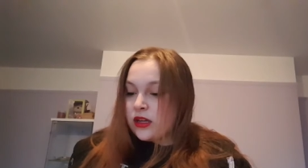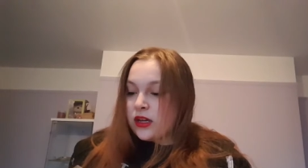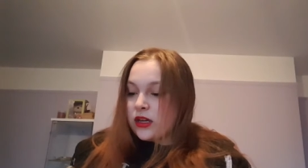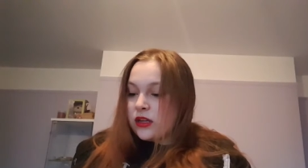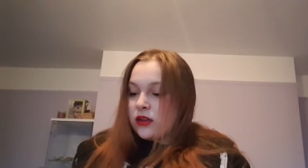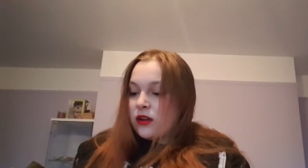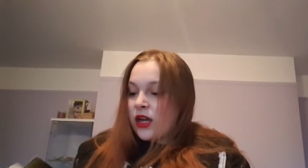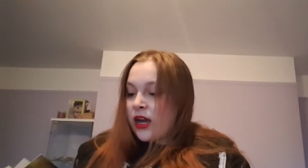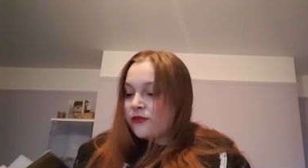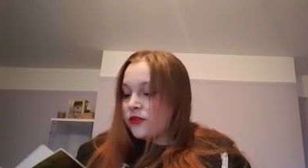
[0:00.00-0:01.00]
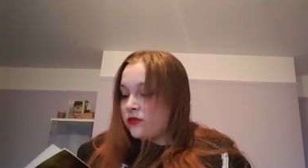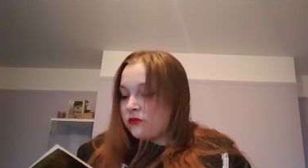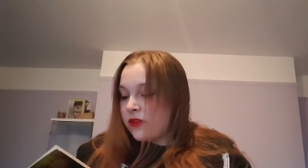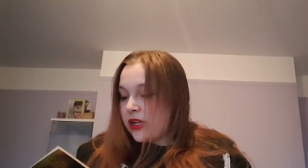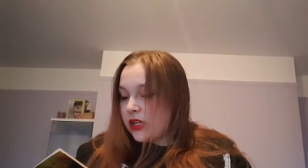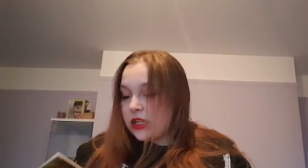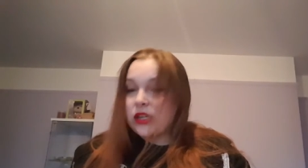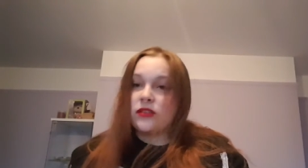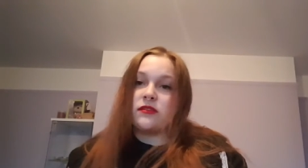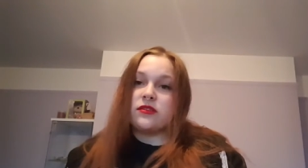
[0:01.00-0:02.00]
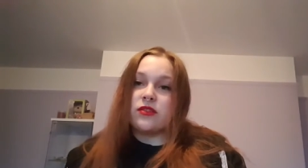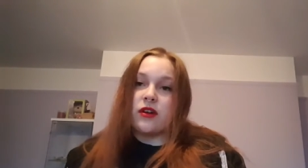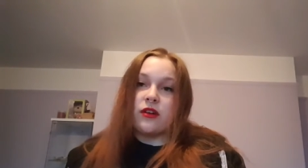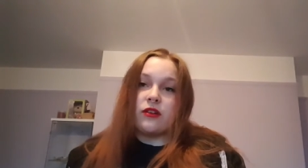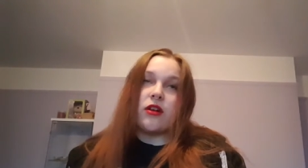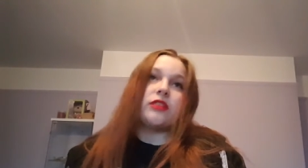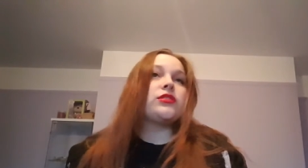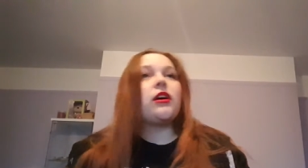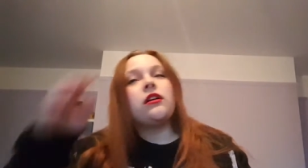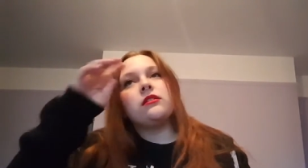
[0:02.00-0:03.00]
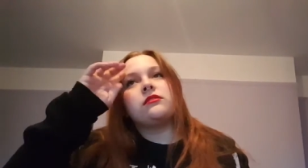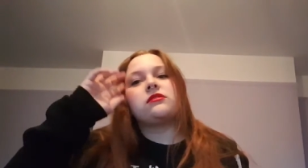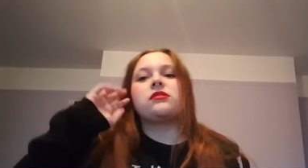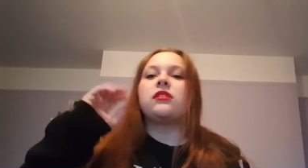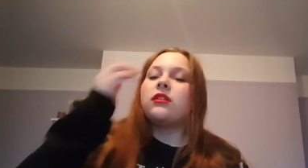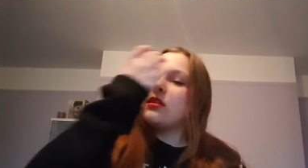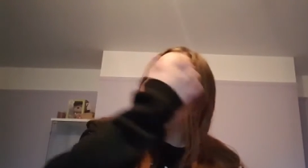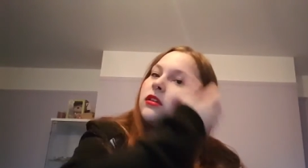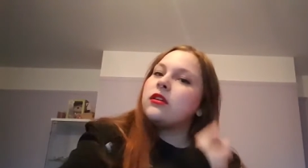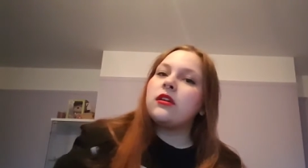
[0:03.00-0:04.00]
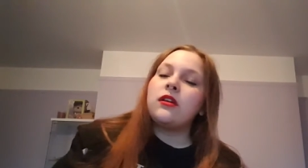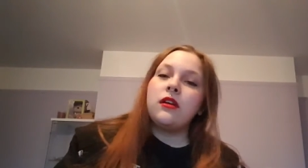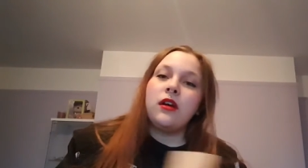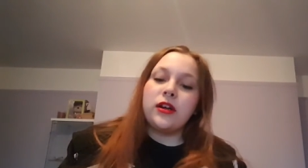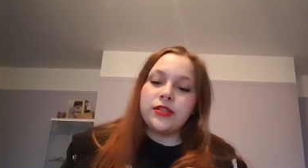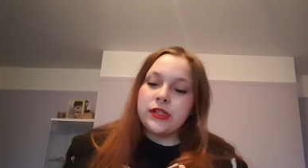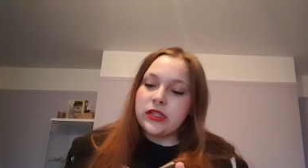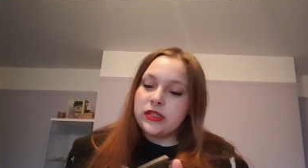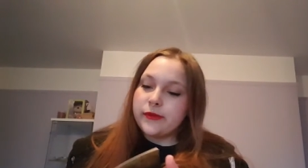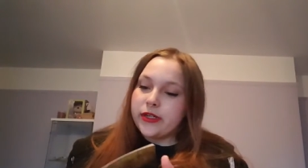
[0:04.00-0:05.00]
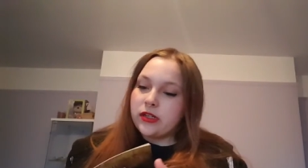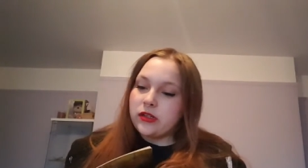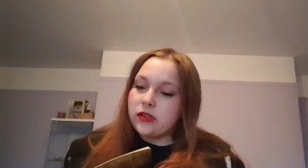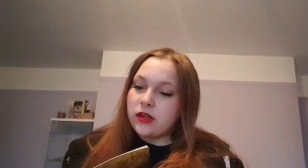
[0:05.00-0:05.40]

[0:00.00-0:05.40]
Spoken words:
and I haven't read it yet, so I chose this one.